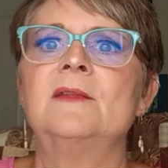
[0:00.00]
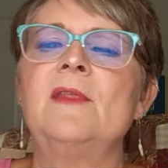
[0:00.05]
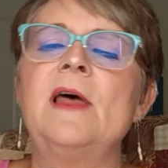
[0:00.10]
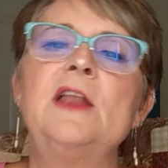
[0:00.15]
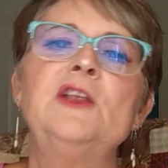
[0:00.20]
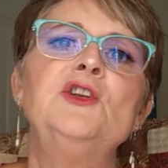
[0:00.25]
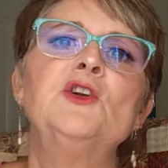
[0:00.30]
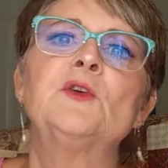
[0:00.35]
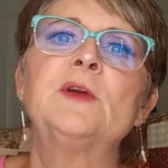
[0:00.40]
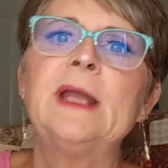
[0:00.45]
and
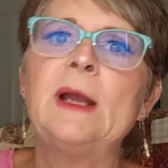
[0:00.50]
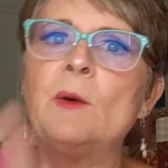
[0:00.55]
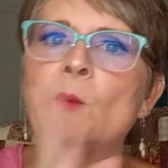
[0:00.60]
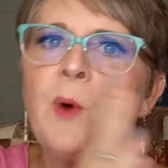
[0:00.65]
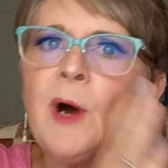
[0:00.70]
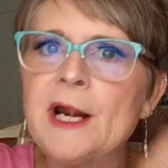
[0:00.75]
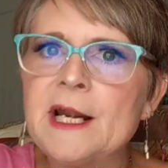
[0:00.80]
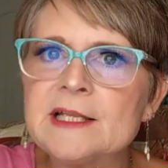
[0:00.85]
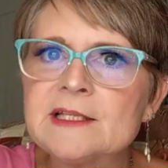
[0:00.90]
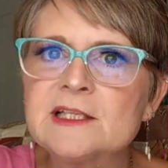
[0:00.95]
then you'll get
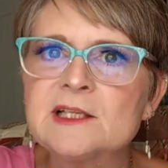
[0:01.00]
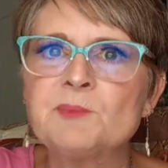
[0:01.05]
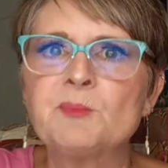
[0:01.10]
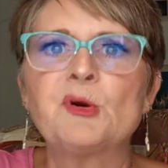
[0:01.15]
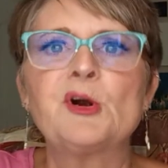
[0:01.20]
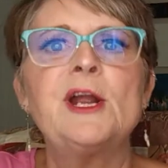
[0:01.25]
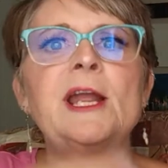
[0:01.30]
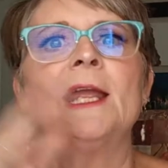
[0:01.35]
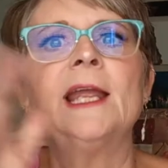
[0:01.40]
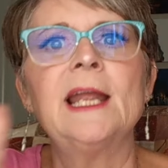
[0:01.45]
one in
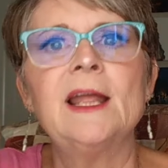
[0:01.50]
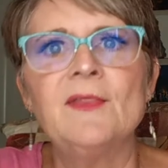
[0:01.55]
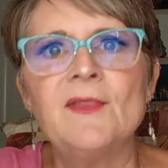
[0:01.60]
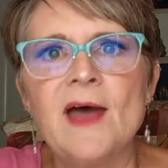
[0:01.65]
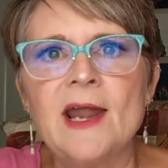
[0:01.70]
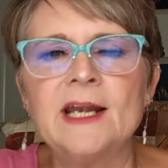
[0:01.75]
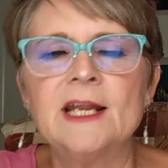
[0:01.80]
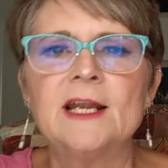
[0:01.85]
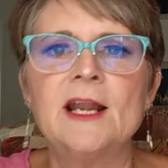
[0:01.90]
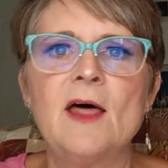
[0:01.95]
spring and
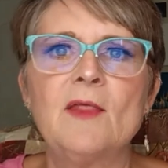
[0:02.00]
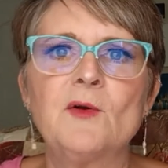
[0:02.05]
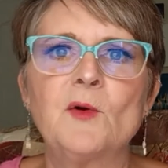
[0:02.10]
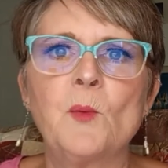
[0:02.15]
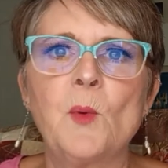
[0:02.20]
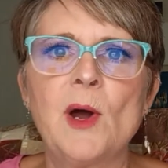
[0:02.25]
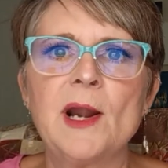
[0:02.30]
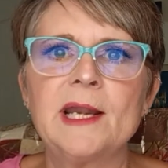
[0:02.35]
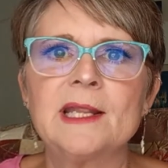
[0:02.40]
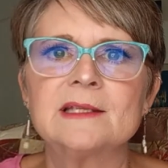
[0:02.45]
then another
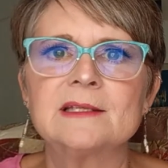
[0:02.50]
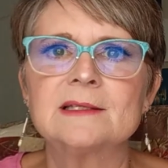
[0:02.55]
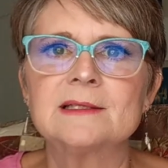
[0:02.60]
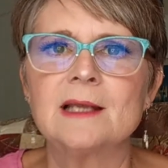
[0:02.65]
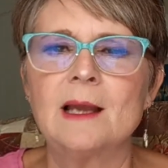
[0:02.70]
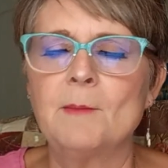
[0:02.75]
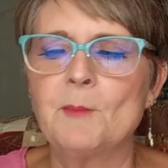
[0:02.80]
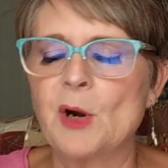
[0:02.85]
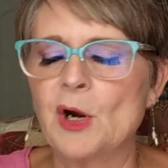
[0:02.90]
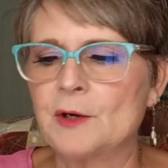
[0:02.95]
one in
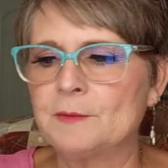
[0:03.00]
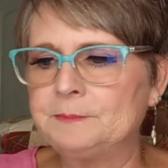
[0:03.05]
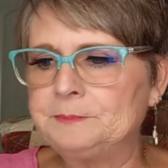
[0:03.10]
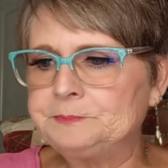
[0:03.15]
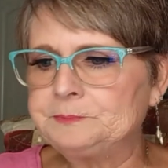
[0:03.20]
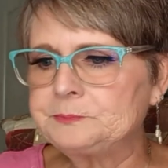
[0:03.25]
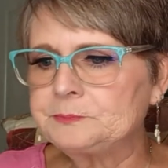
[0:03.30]
summer.